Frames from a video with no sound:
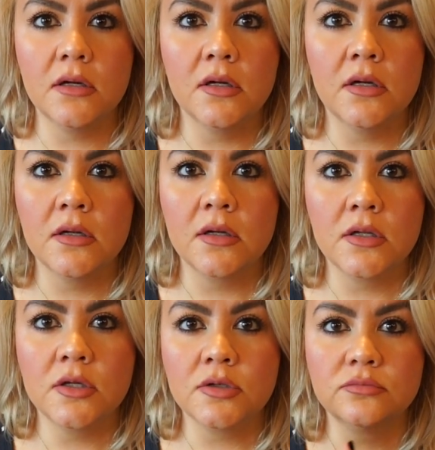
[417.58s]

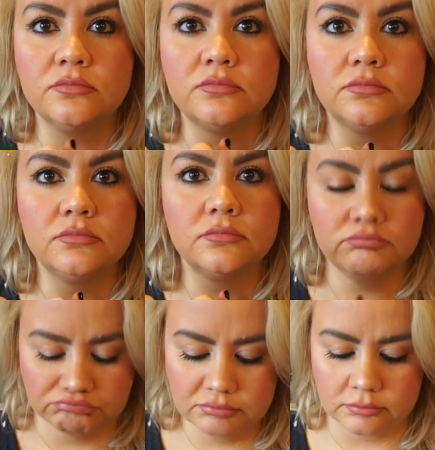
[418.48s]

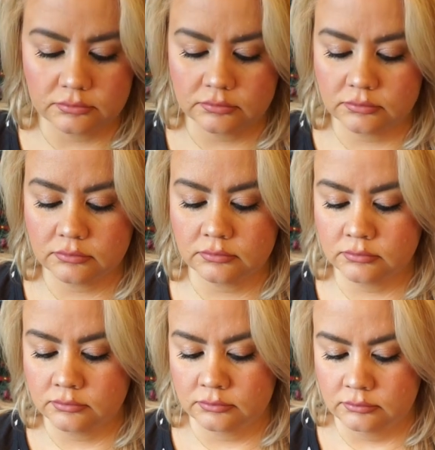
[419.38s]

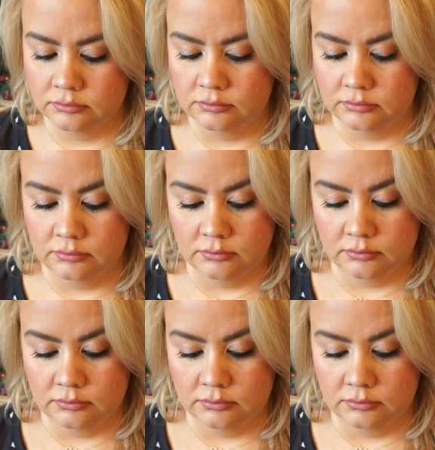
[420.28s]
[no speech]